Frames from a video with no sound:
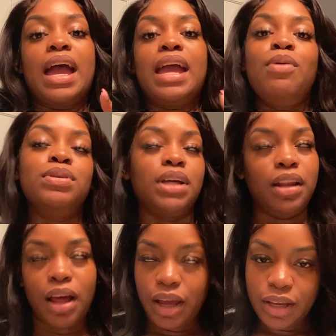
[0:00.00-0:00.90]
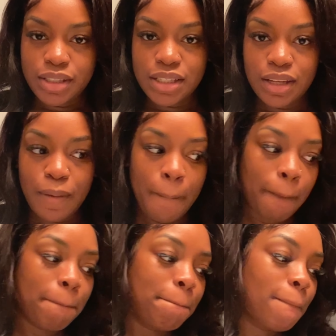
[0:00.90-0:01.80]
It was a lot,
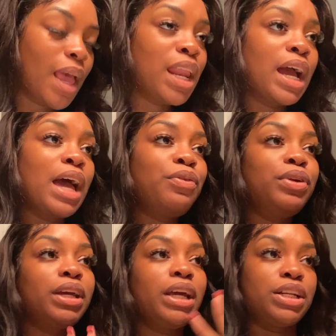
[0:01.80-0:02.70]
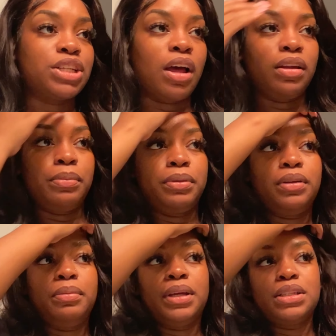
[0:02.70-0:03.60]
and I kind of want to catch y'all up a little
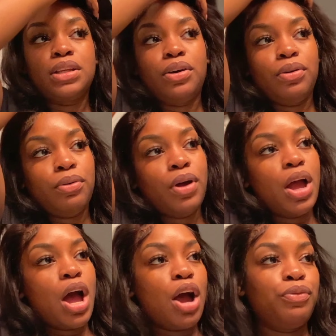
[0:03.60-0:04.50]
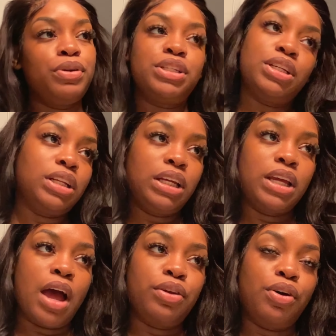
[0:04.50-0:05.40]
bit. So originally,
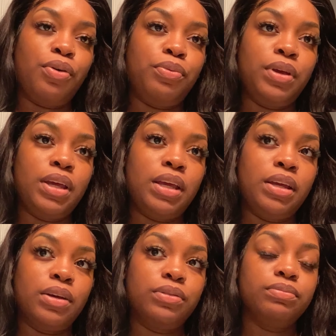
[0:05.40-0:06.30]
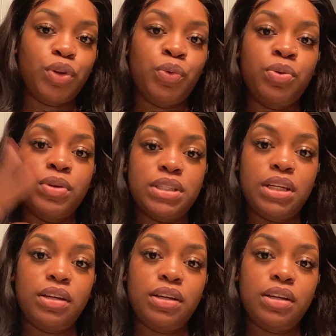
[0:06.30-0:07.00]
y'all know we went to the